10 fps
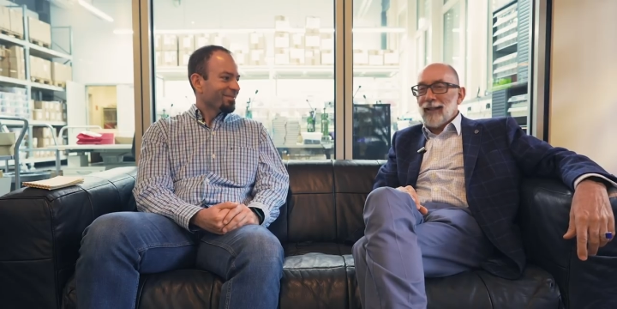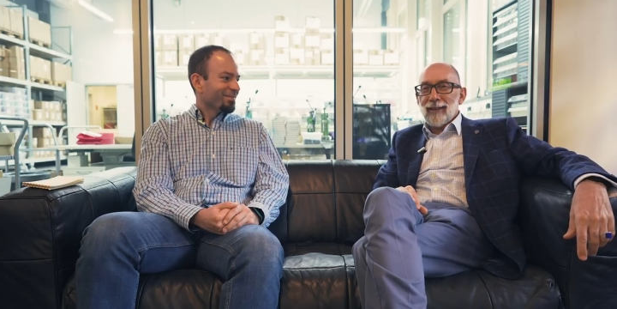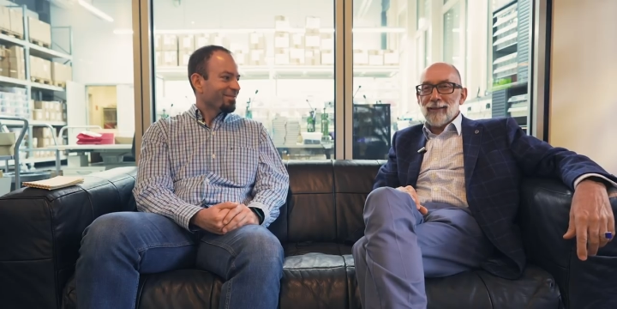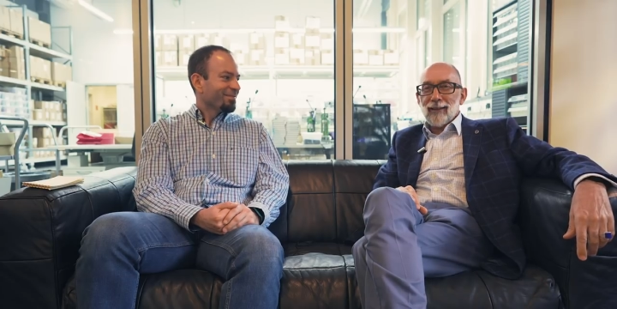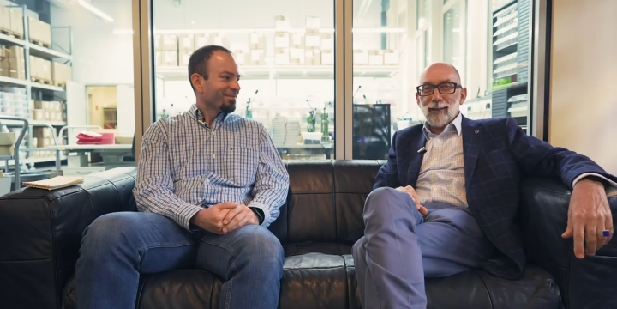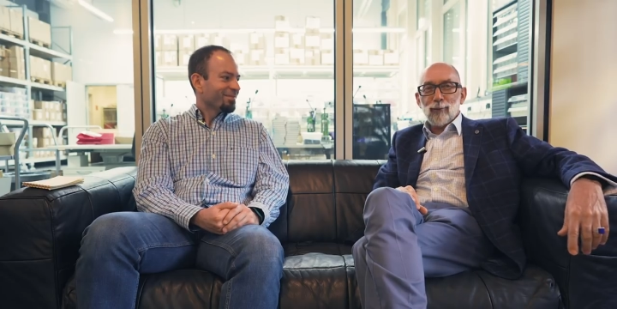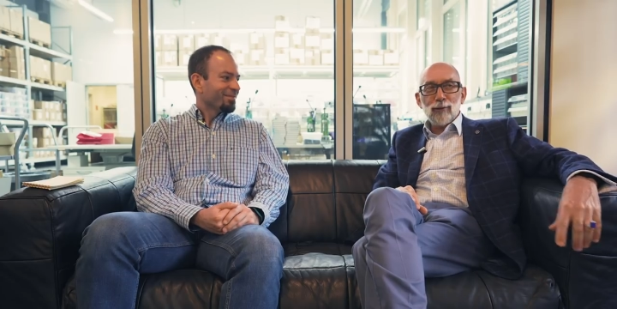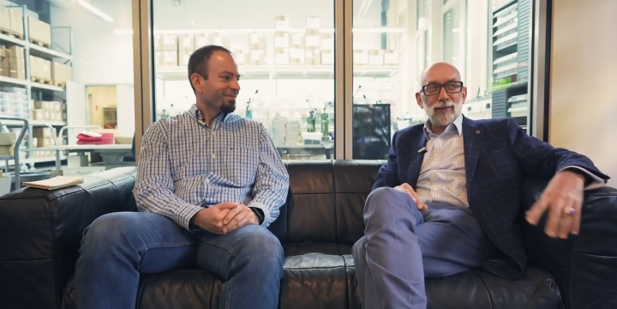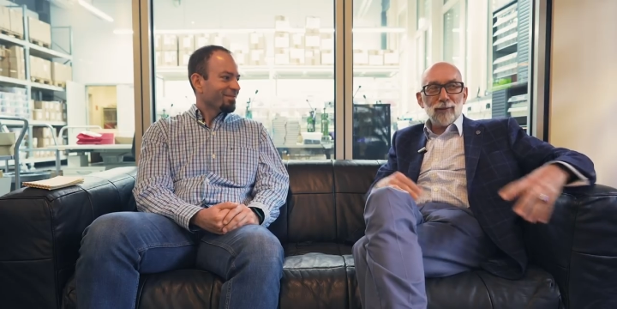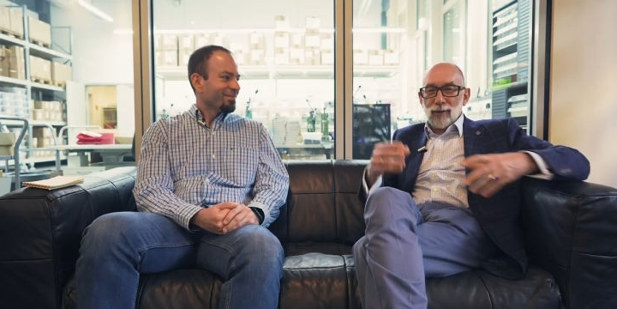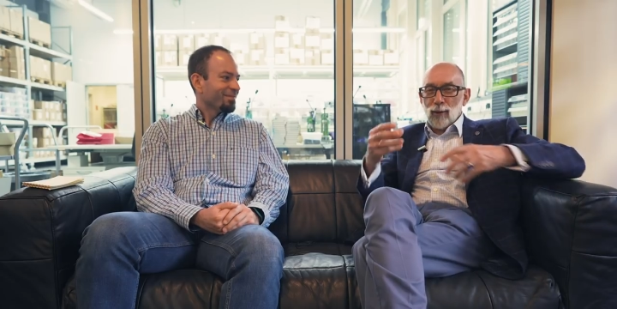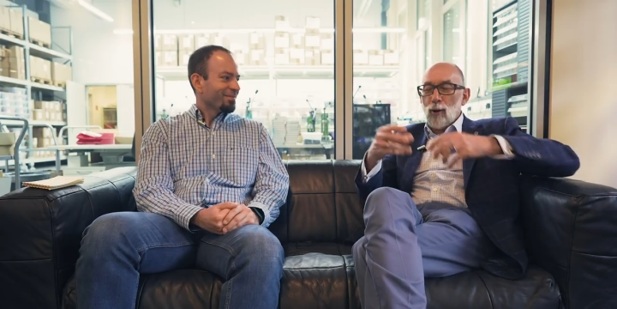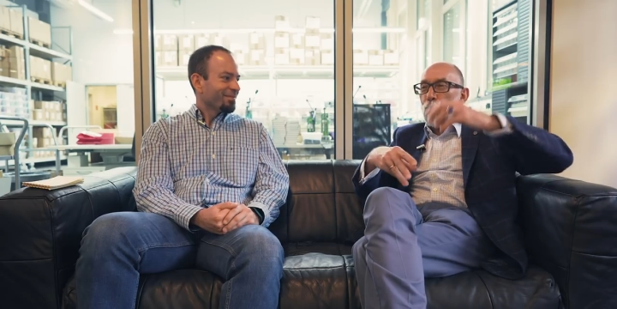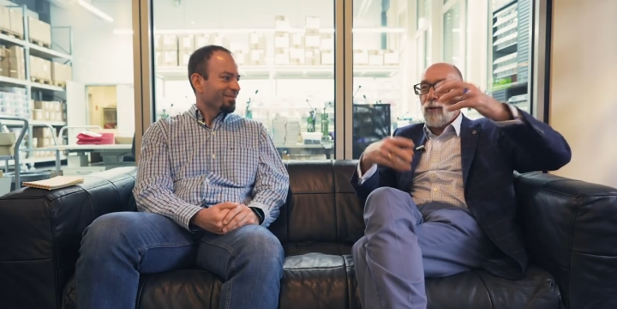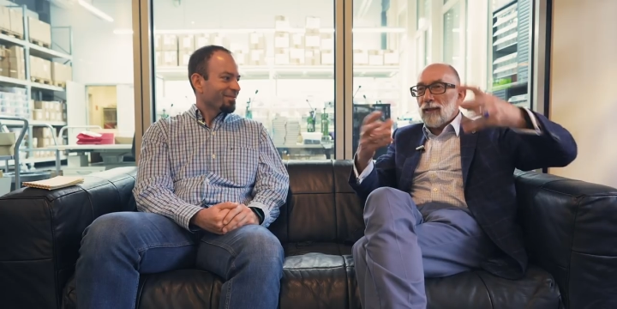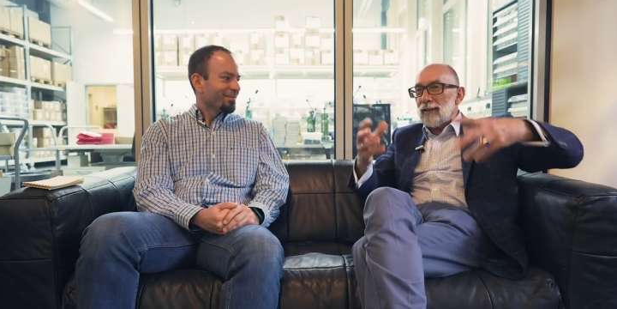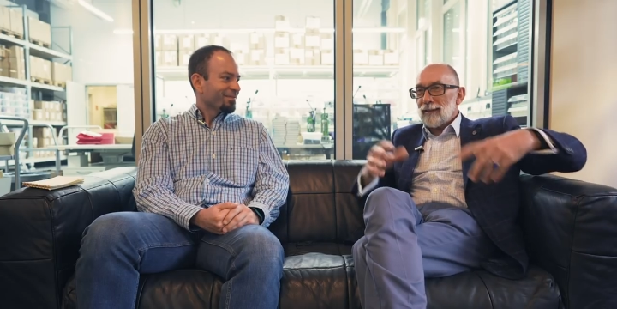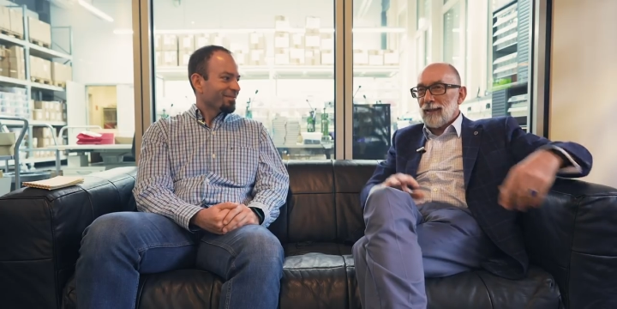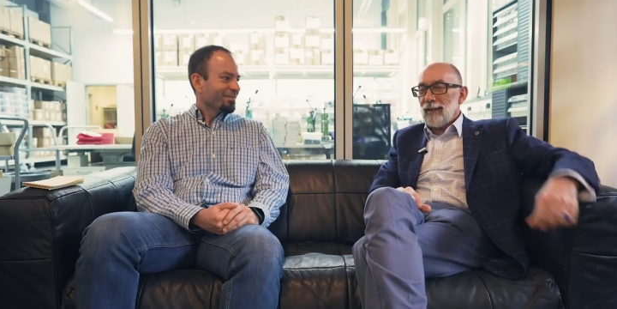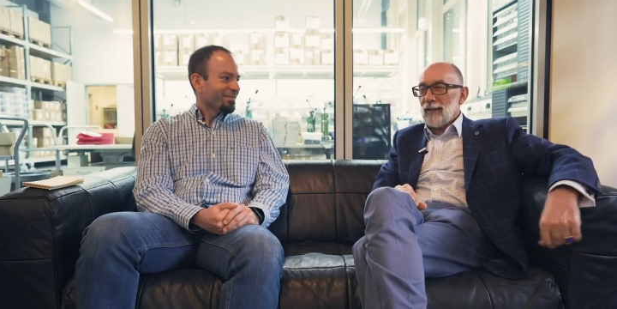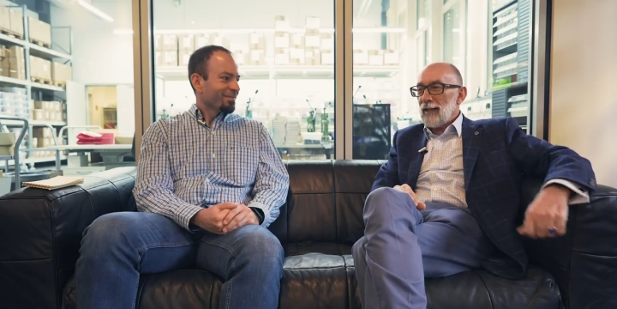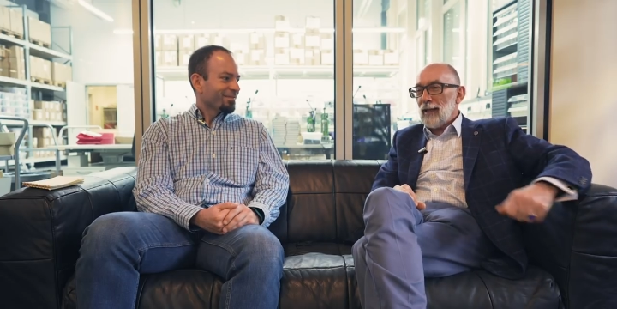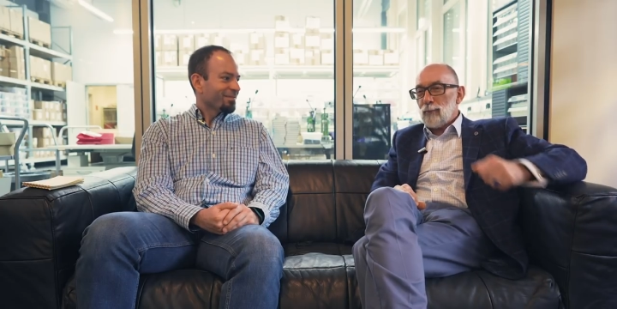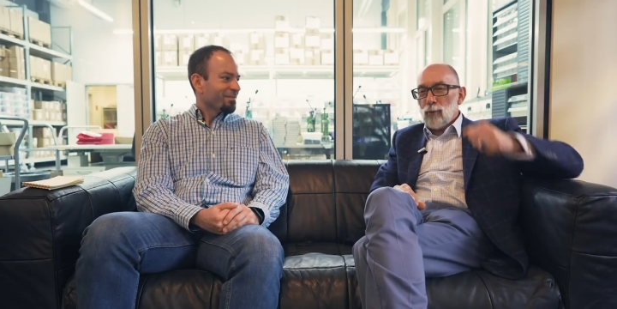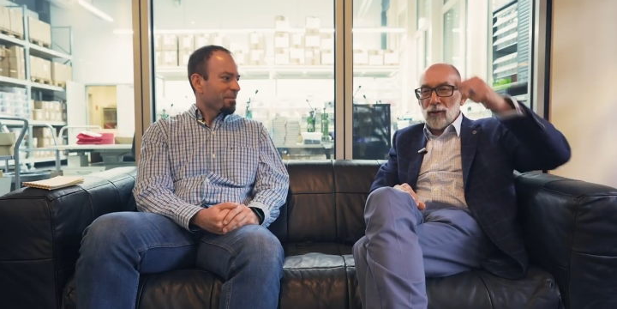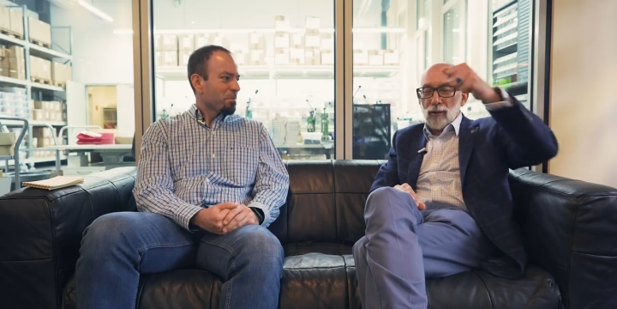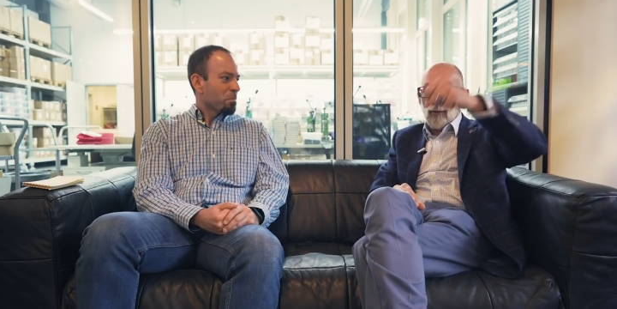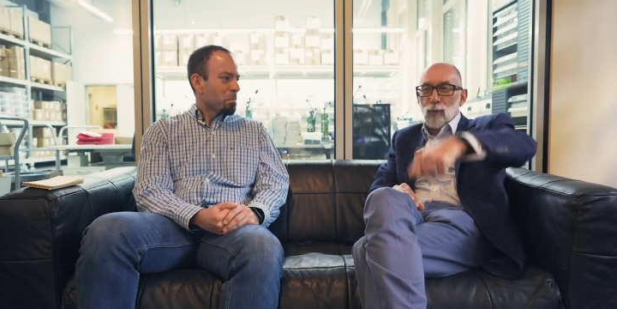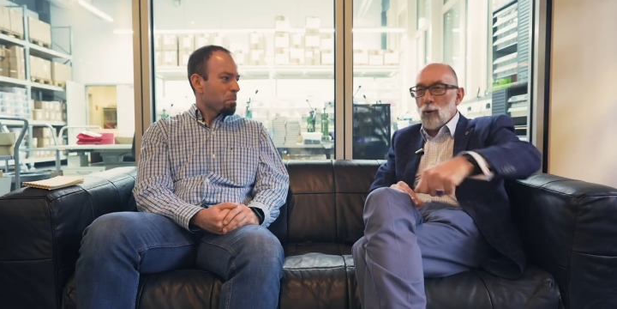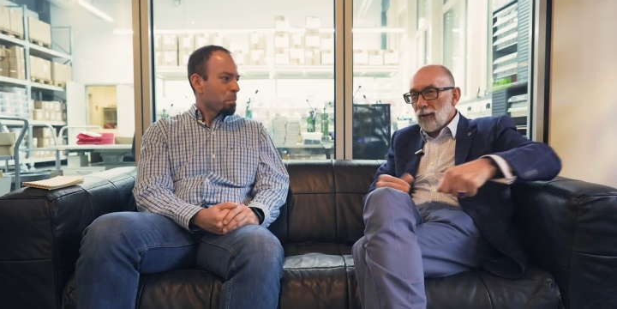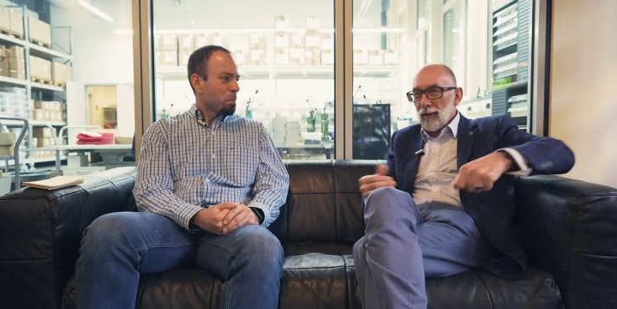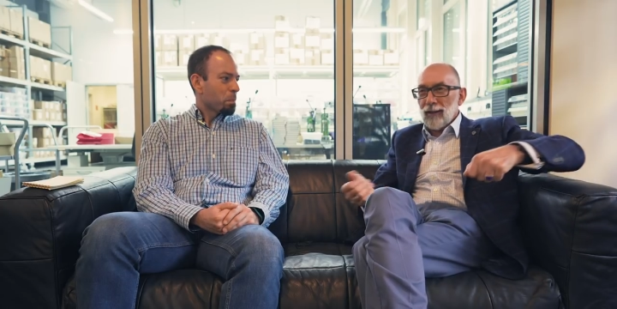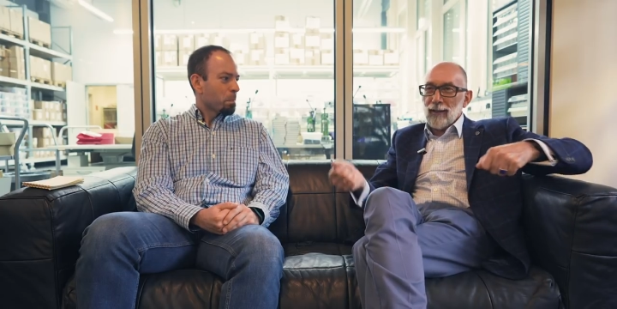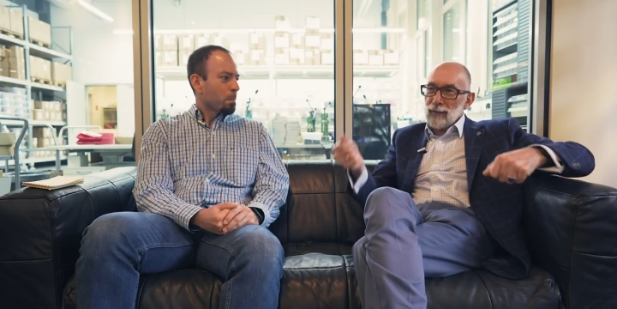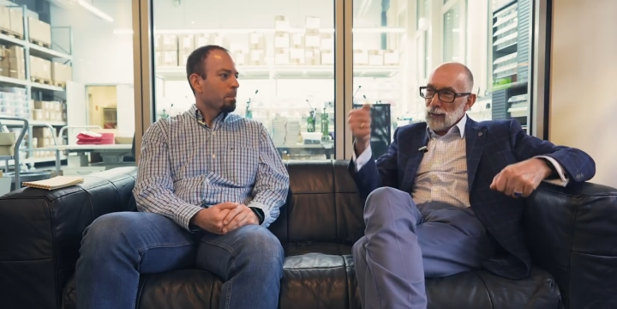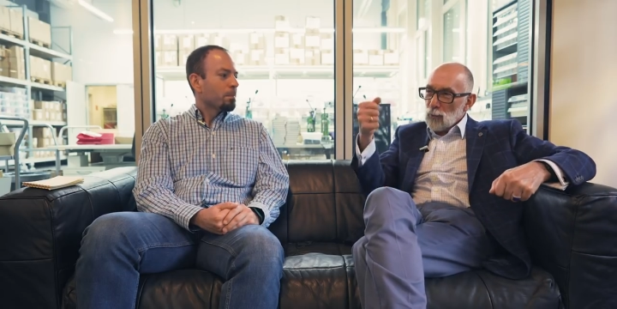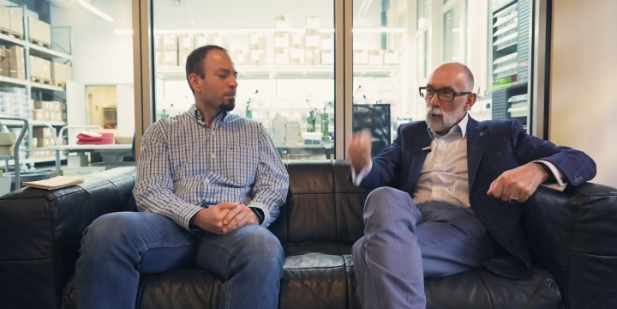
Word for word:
Speaker 1: and uh, also the holders, and then I put it in water and in